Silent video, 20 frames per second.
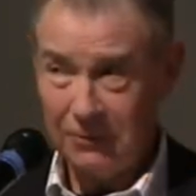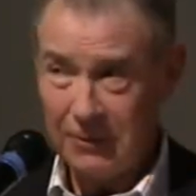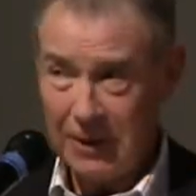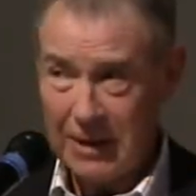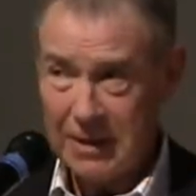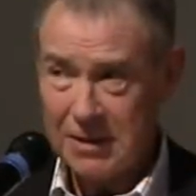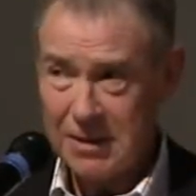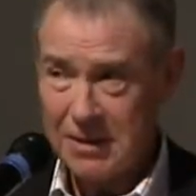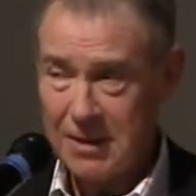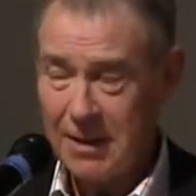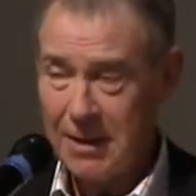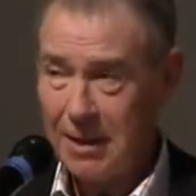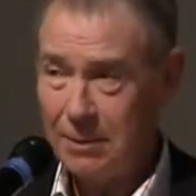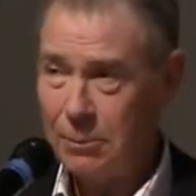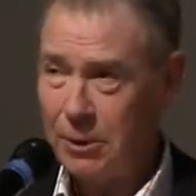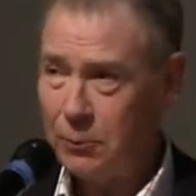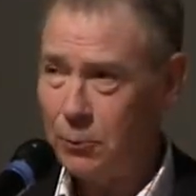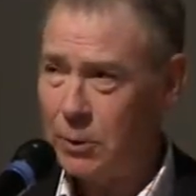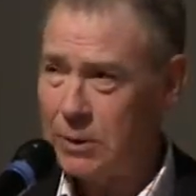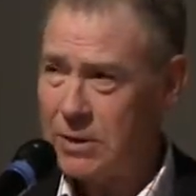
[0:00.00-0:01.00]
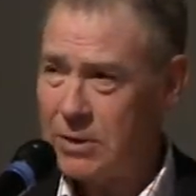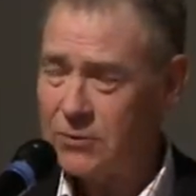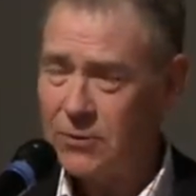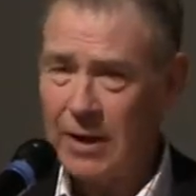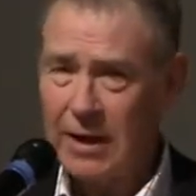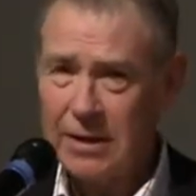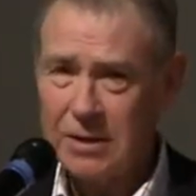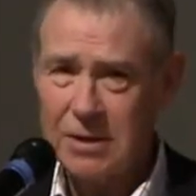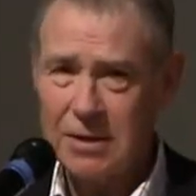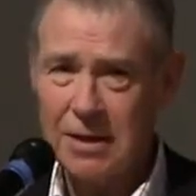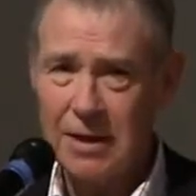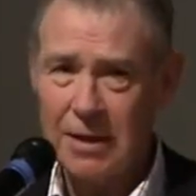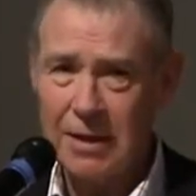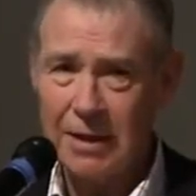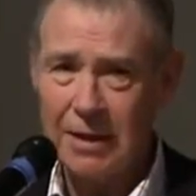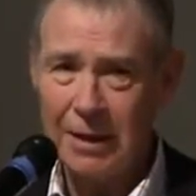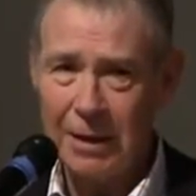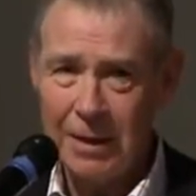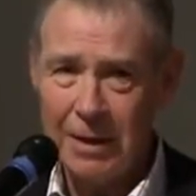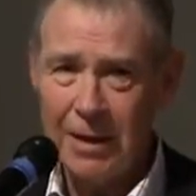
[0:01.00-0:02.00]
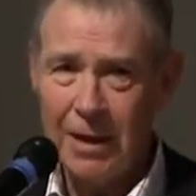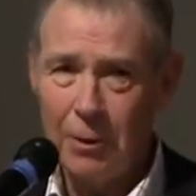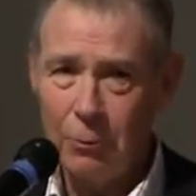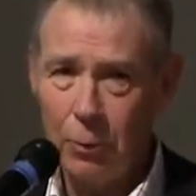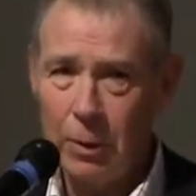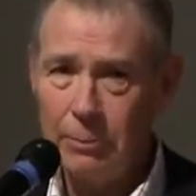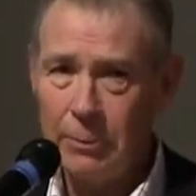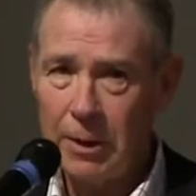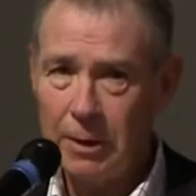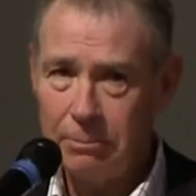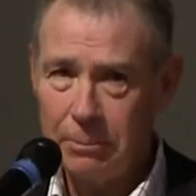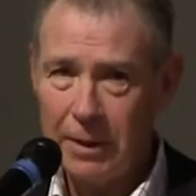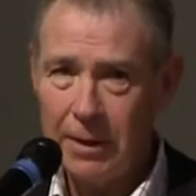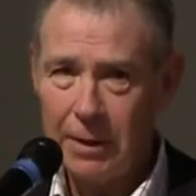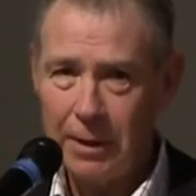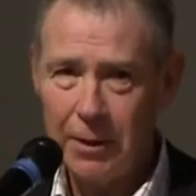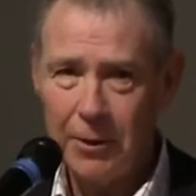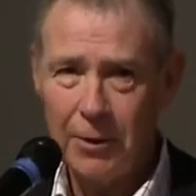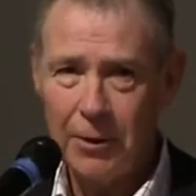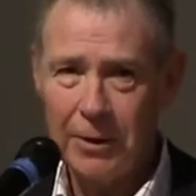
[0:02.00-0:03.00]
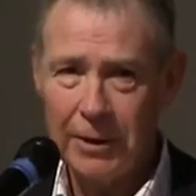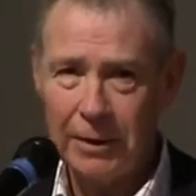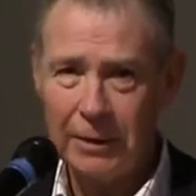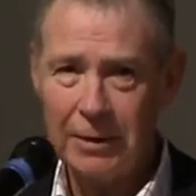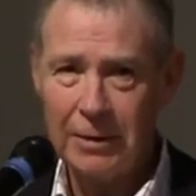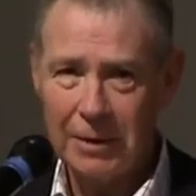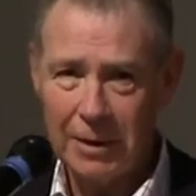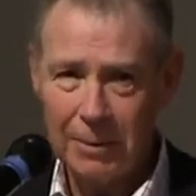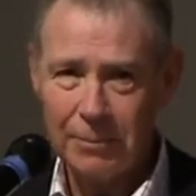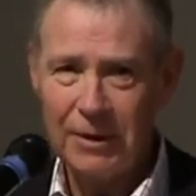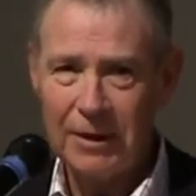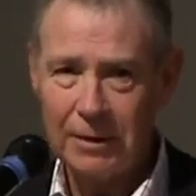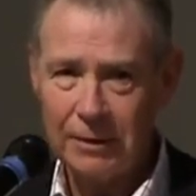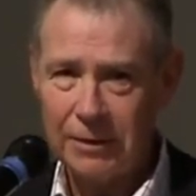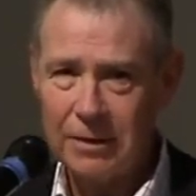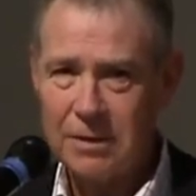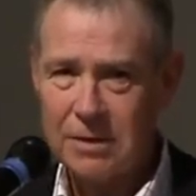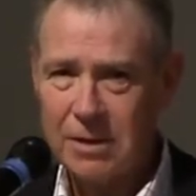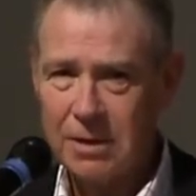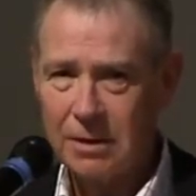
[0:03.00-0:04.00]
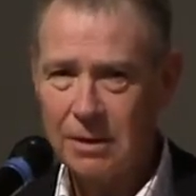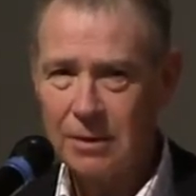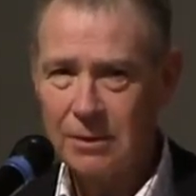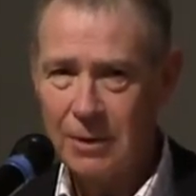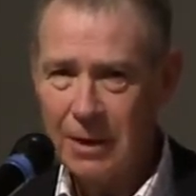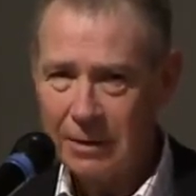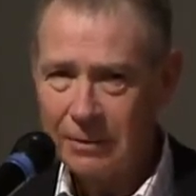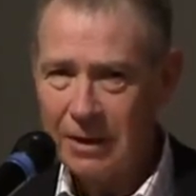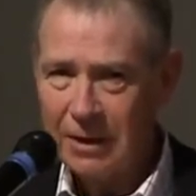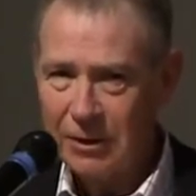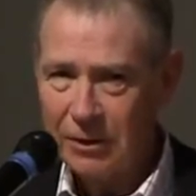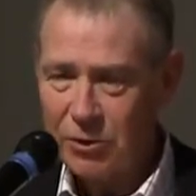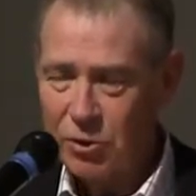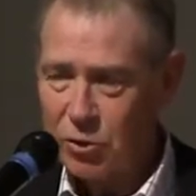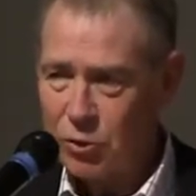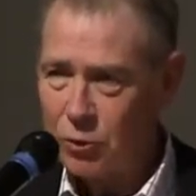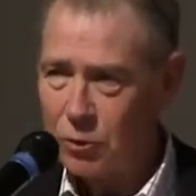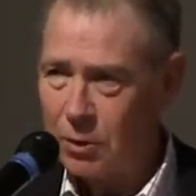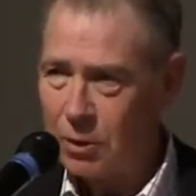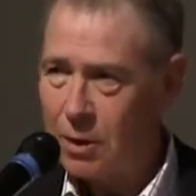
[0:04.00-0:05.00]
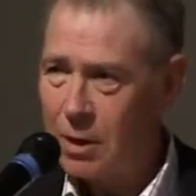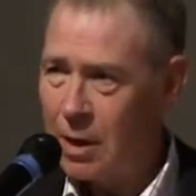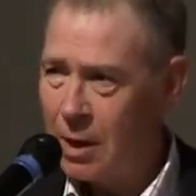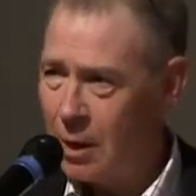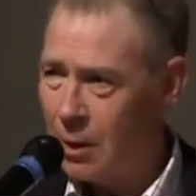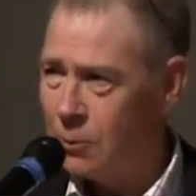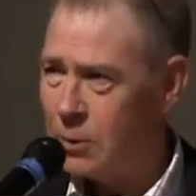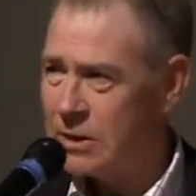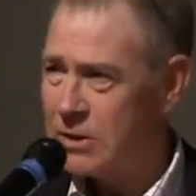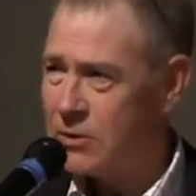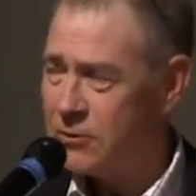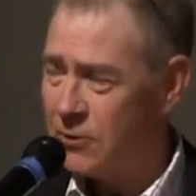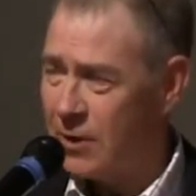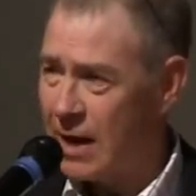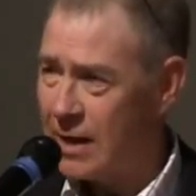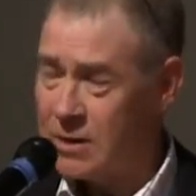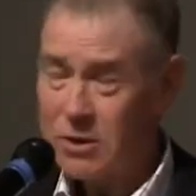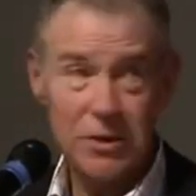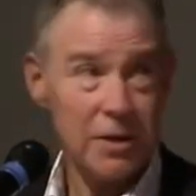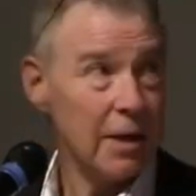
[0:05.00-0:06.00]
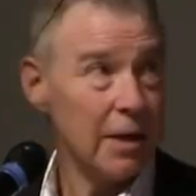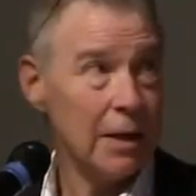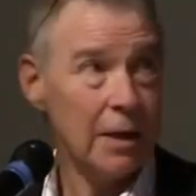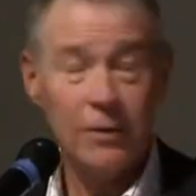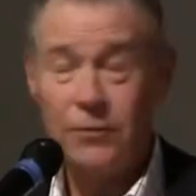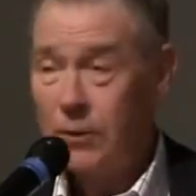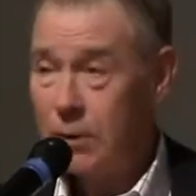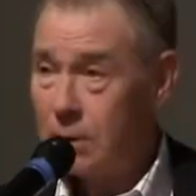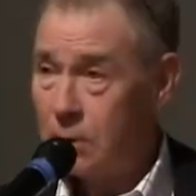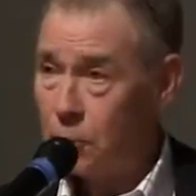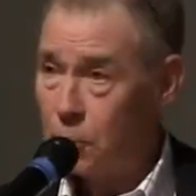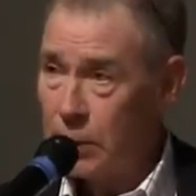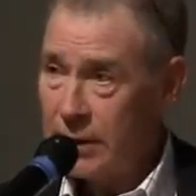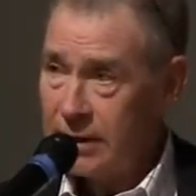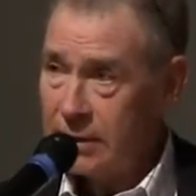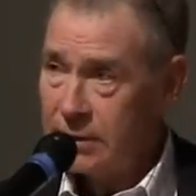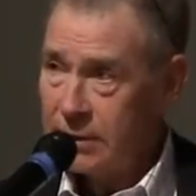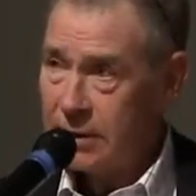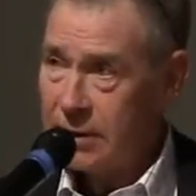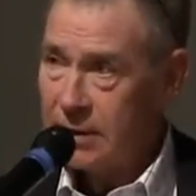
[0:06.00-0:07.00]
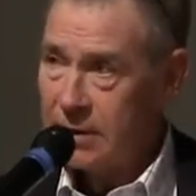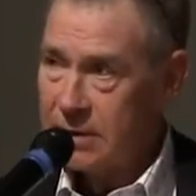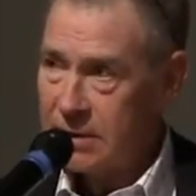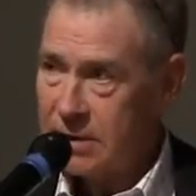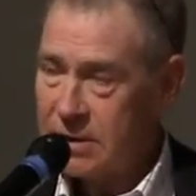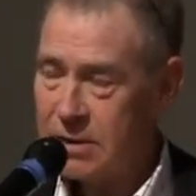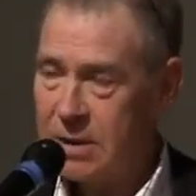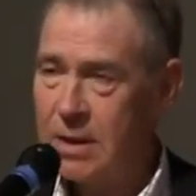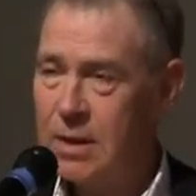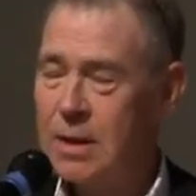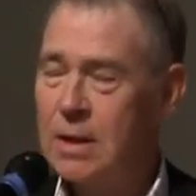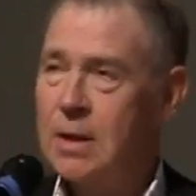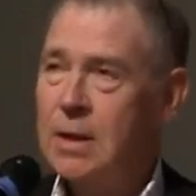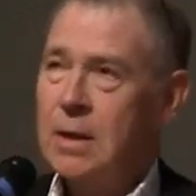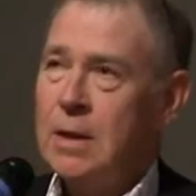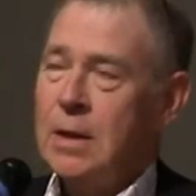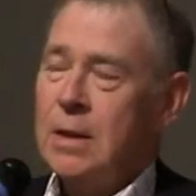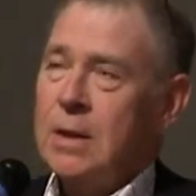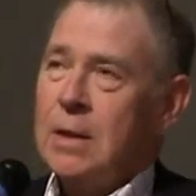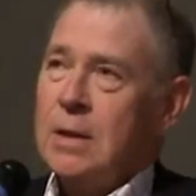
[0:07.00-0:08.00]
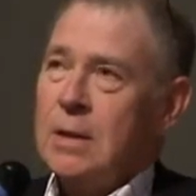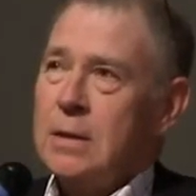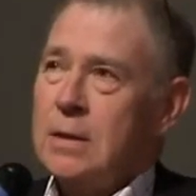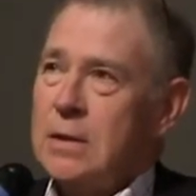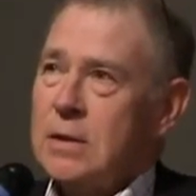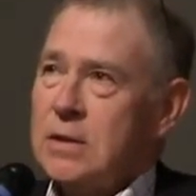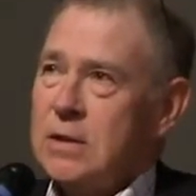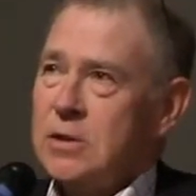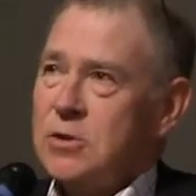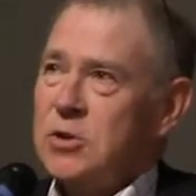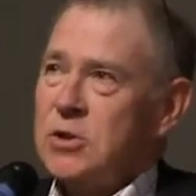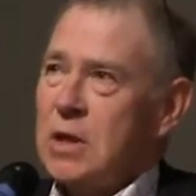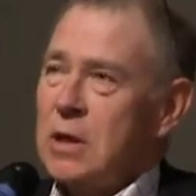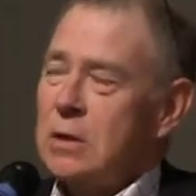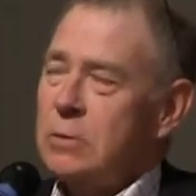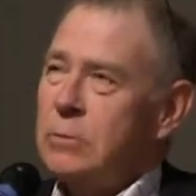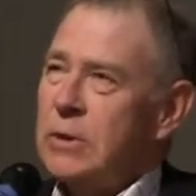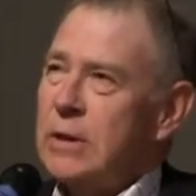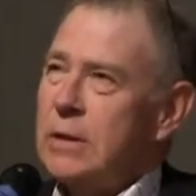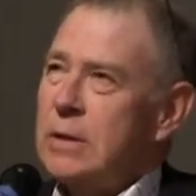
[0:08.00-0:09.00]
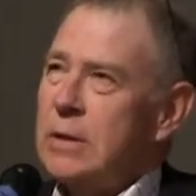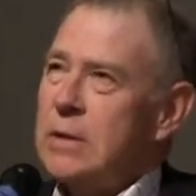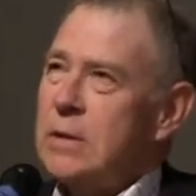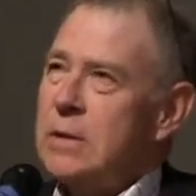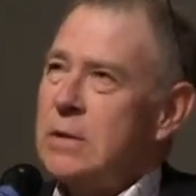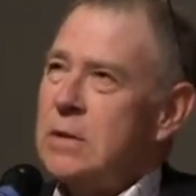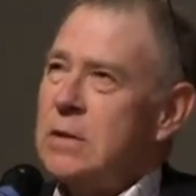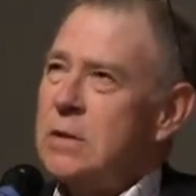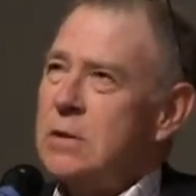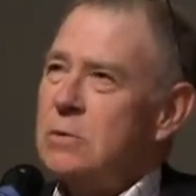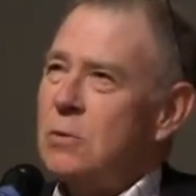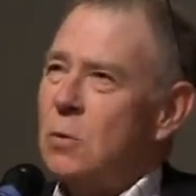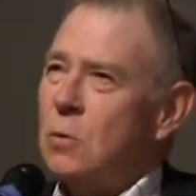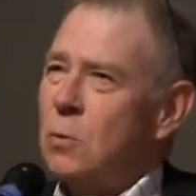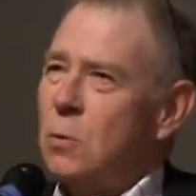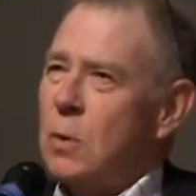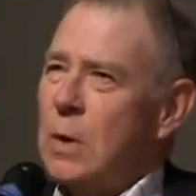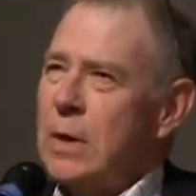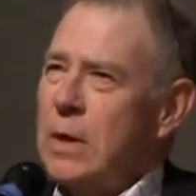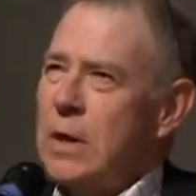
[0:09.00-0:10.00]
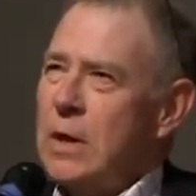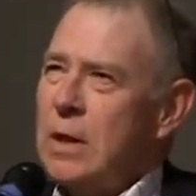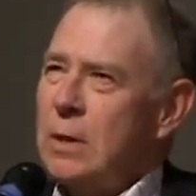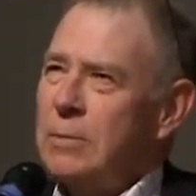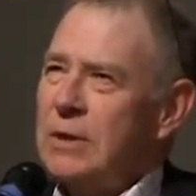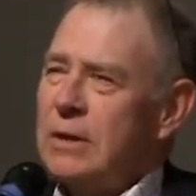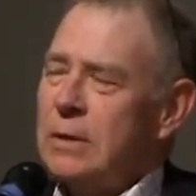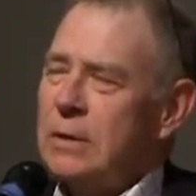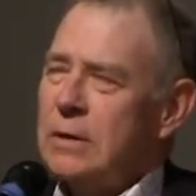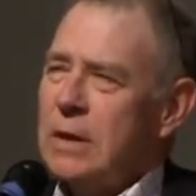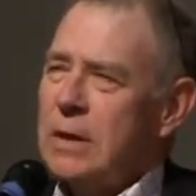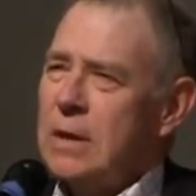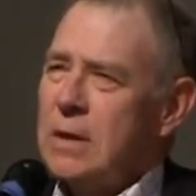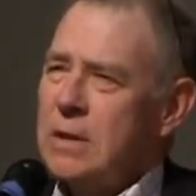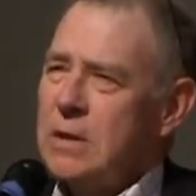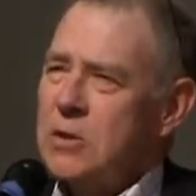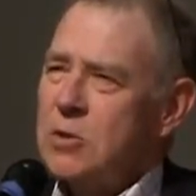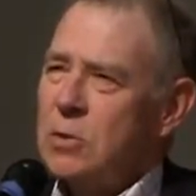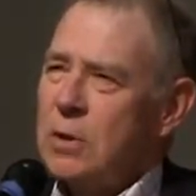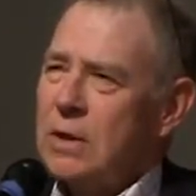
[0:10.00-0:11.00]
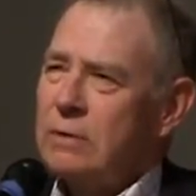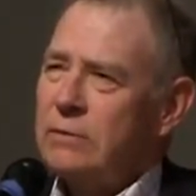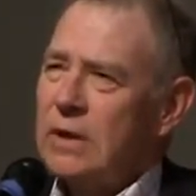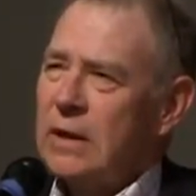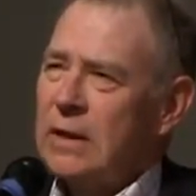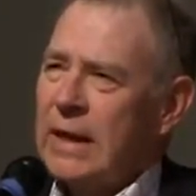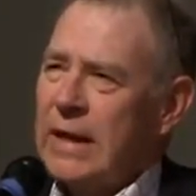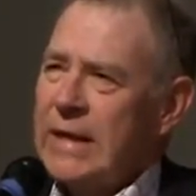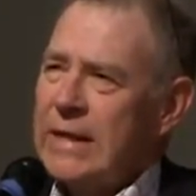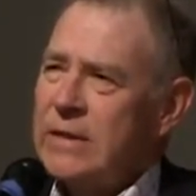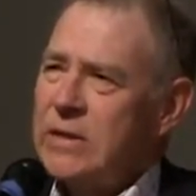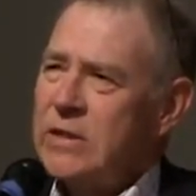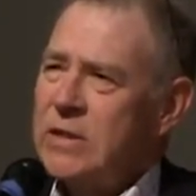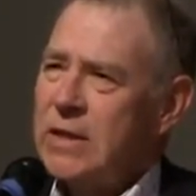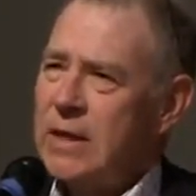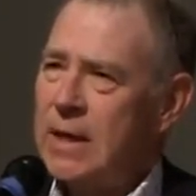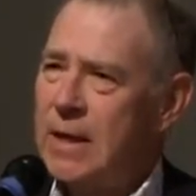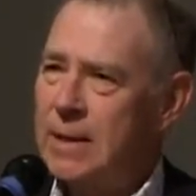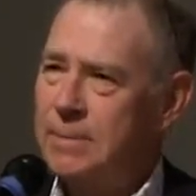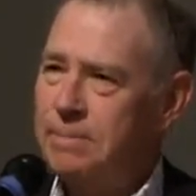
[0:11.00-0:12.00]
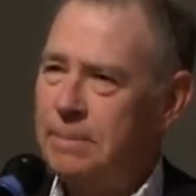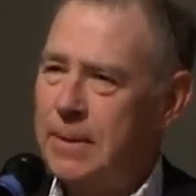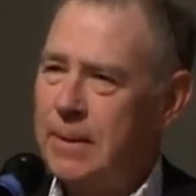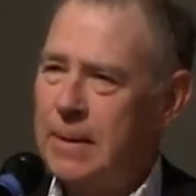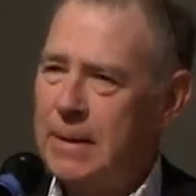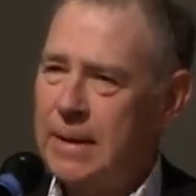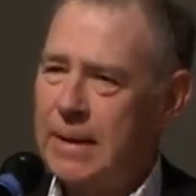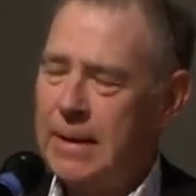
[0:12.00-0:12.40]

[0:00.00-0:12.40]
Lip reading: fascinating, but what's fascinating, and we might be hearing about this a little, I'm not sure. What's fascinating, if you can read this gentleman is writing about the history of the landscape